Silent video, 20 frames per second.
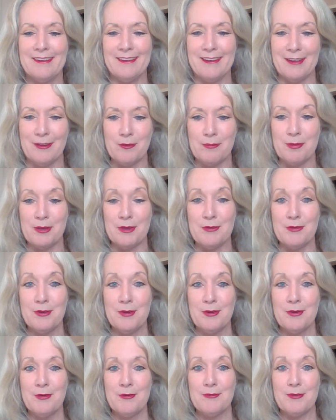It'll be
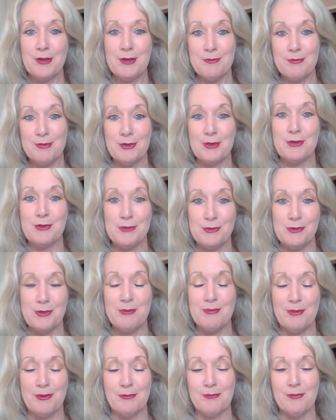freedom to
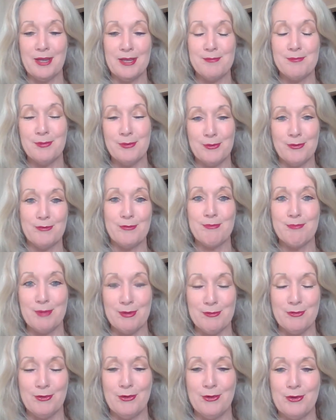consume what we put
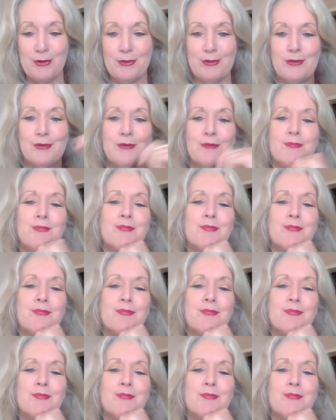before you.